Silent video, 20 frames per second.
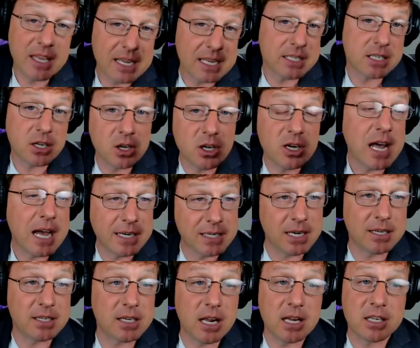think is a good
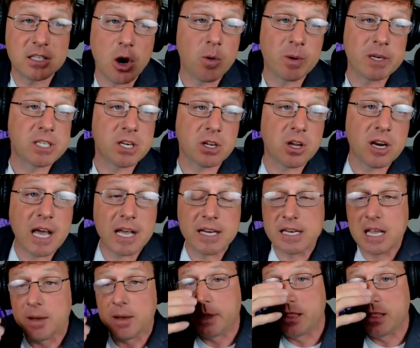idea. It's always a good idea.